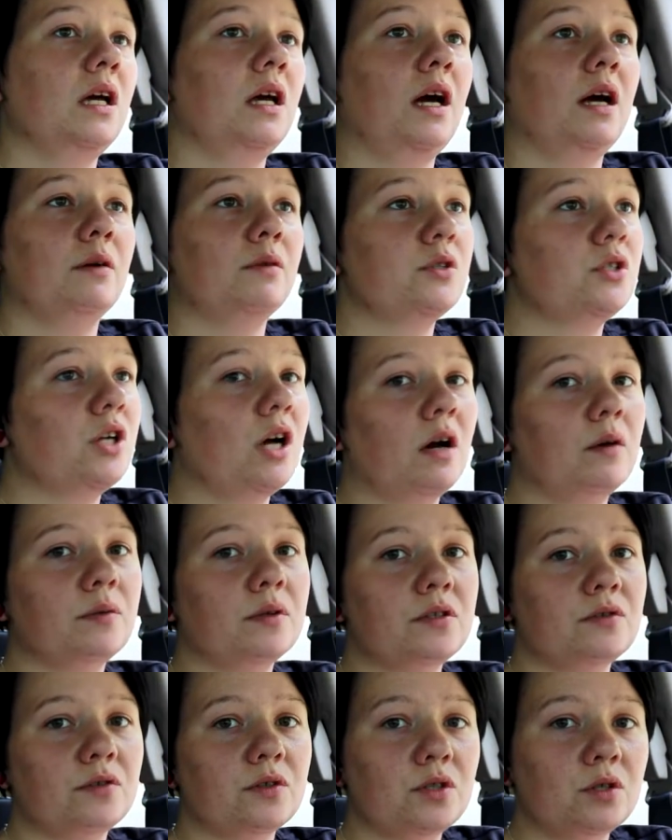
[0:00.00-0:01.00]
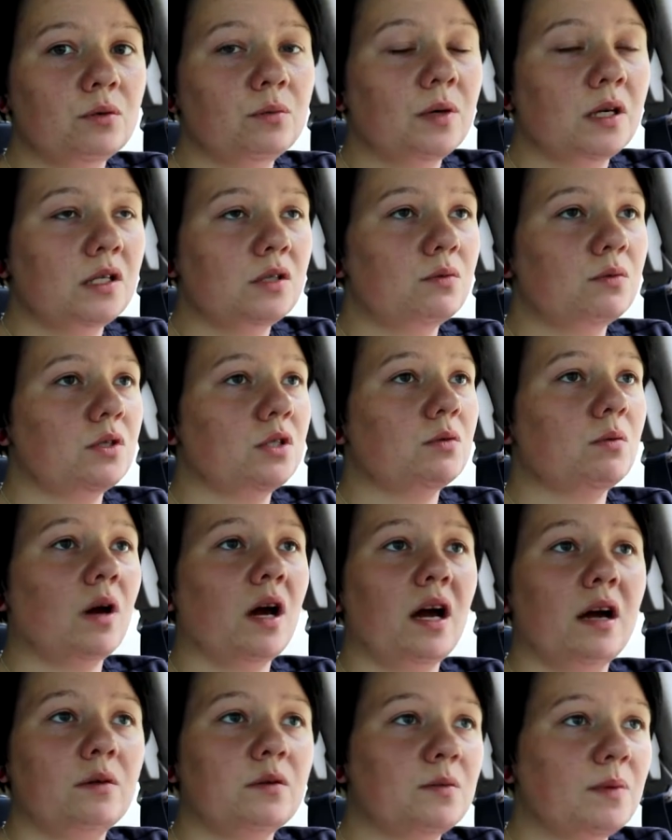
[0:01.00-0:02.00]
I was jobless for 2 months, which is
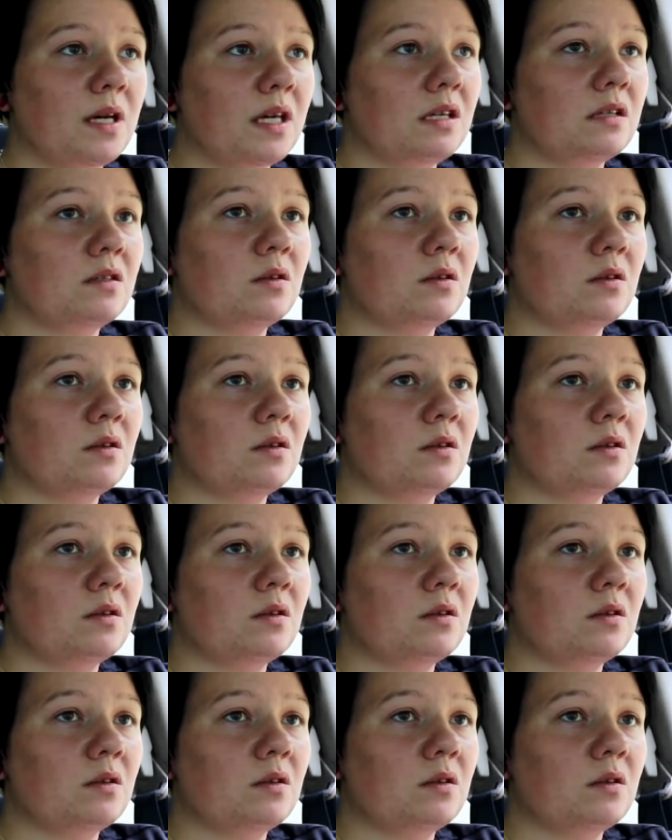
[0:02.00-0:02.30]
why I was making